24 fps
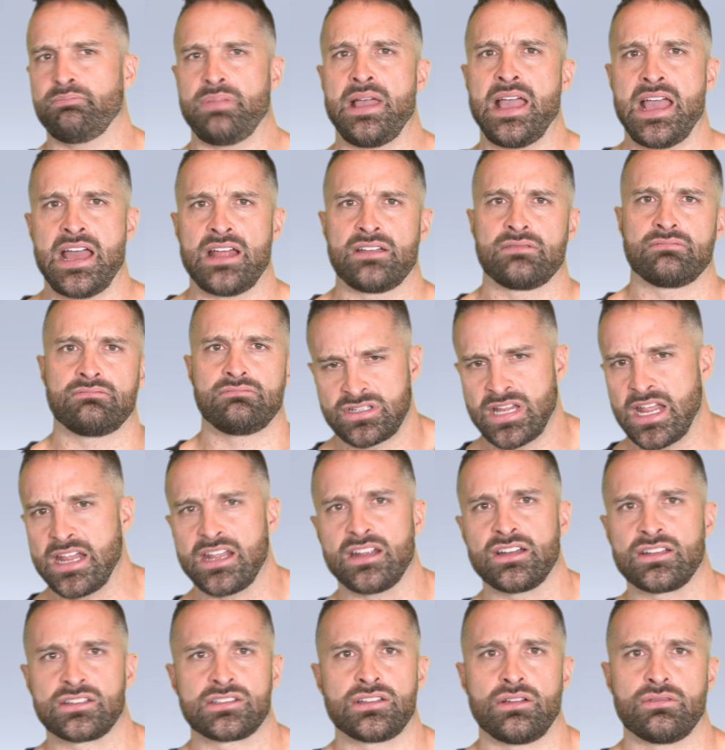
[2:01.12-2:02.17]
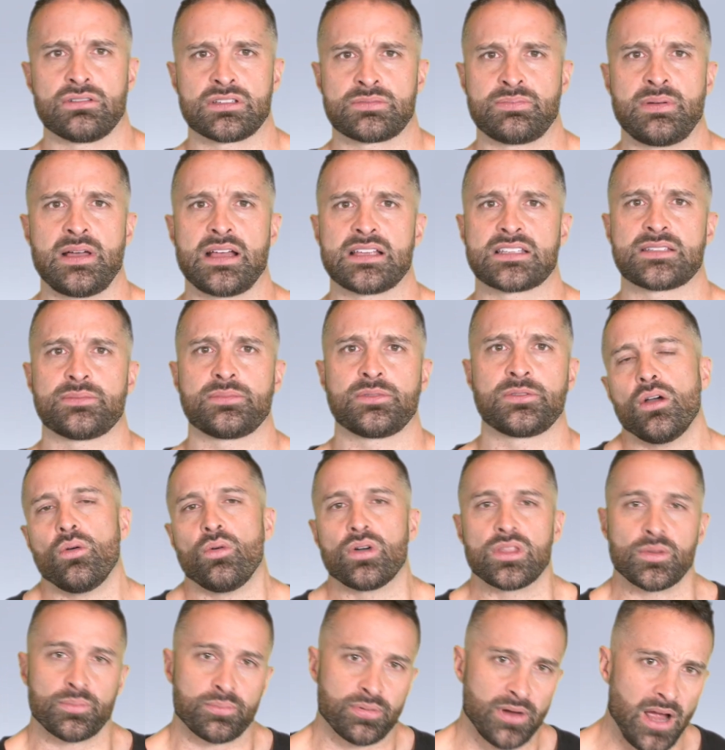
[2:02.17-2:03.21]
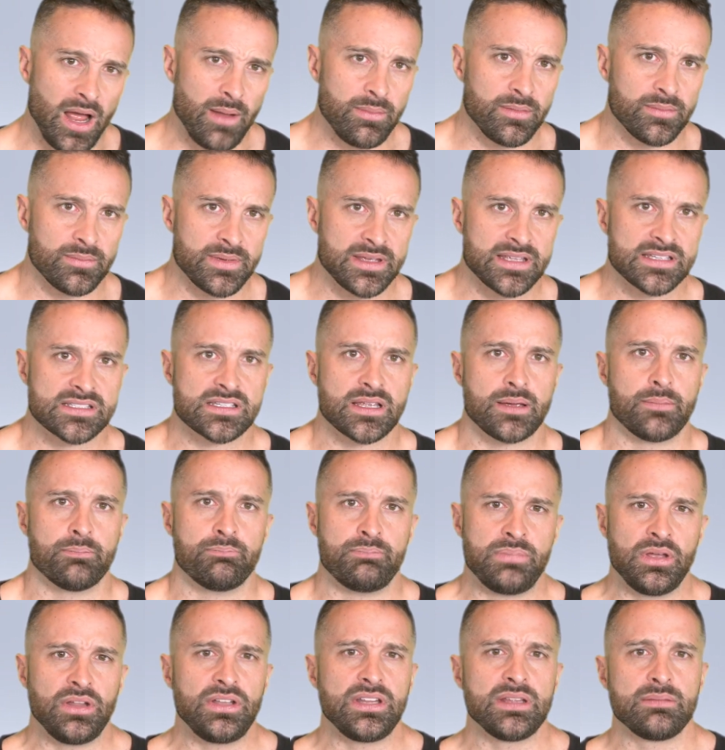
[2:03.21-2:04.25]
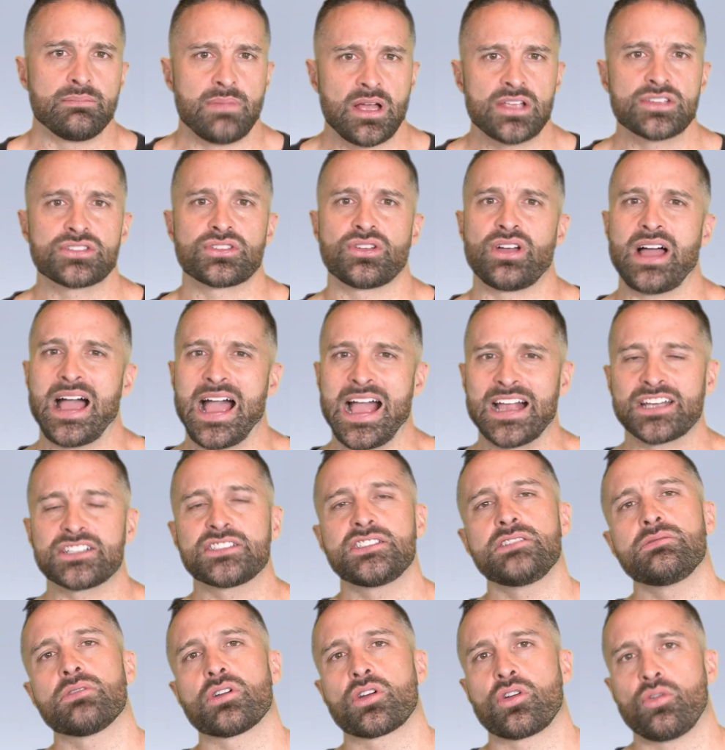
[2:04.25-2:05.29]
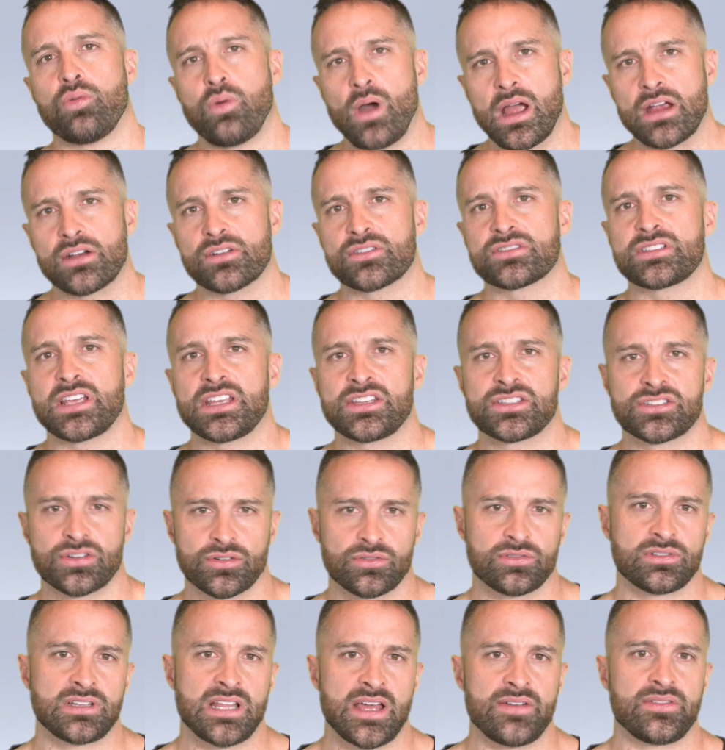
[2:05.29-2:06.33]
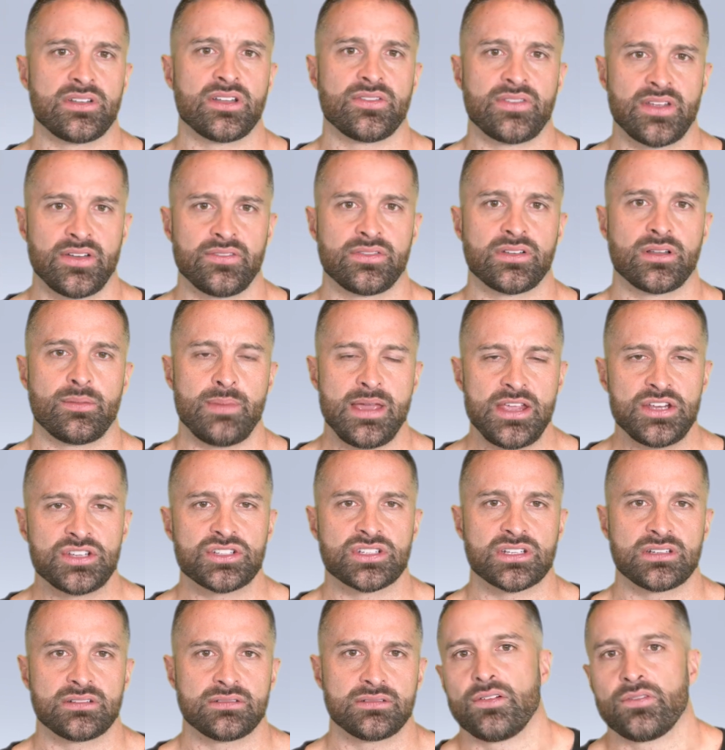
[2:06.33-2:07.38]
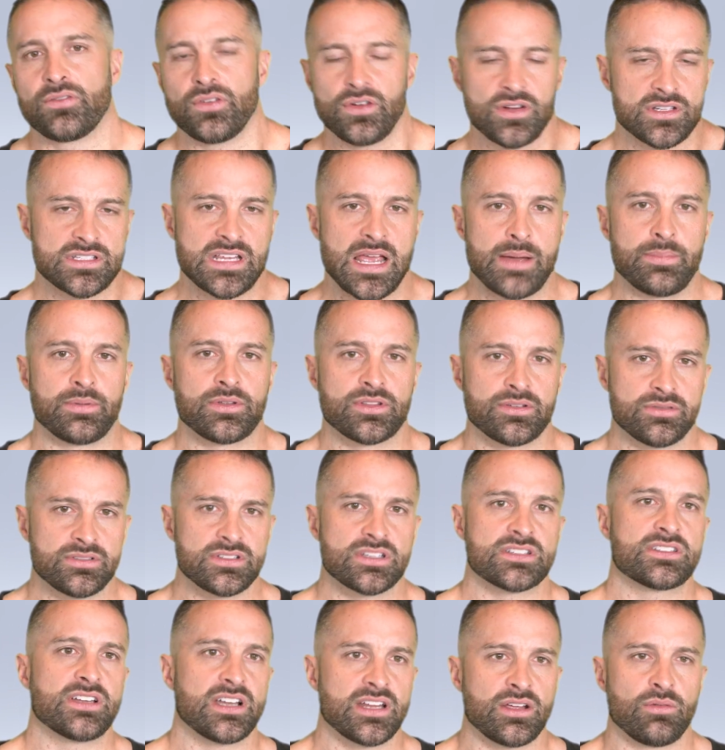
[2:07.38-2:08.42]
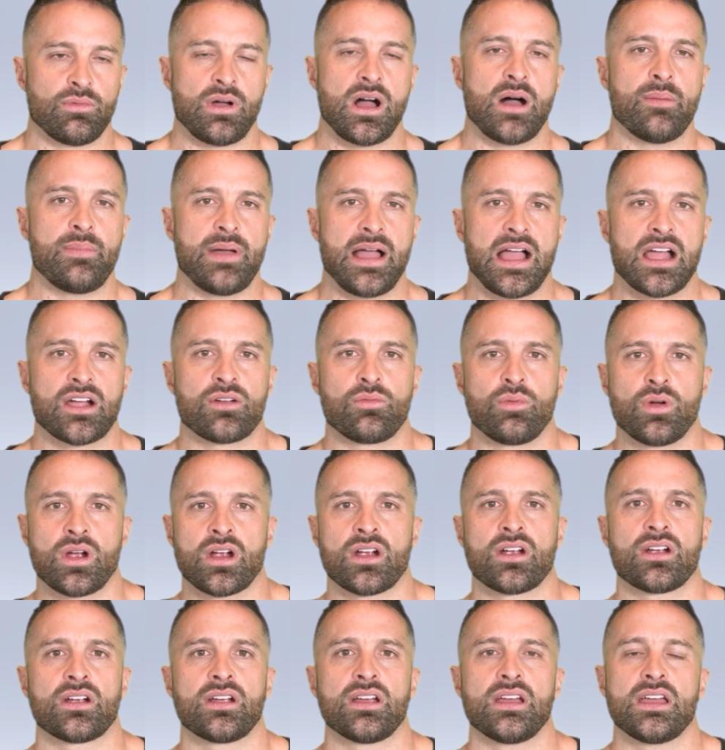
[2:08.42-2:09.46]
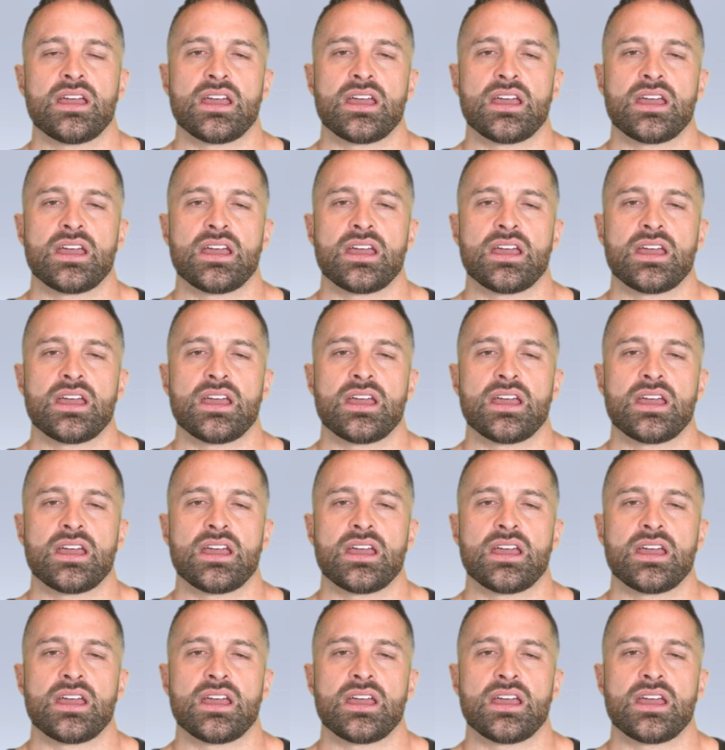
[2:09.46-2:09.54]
bad, take it as low as possible. Well, the problem is building muscle actually requires a certain level of inflammation. For example, there was a study a while back where